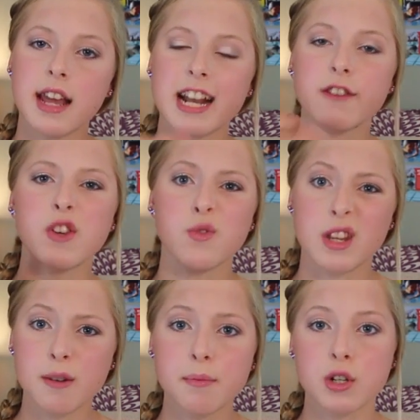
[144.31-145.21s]
and if you
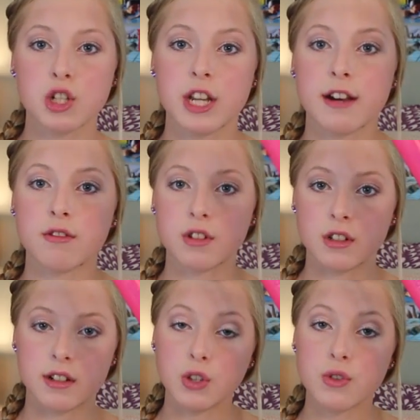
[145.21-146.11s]
didn't push down
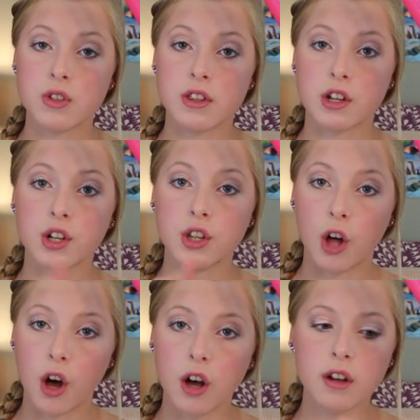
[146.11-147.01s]
to loosen the
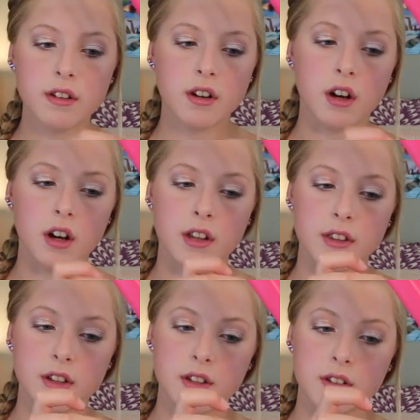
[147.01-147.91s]
claw on
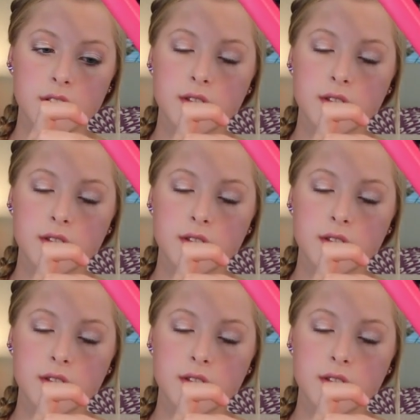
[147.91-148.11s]
the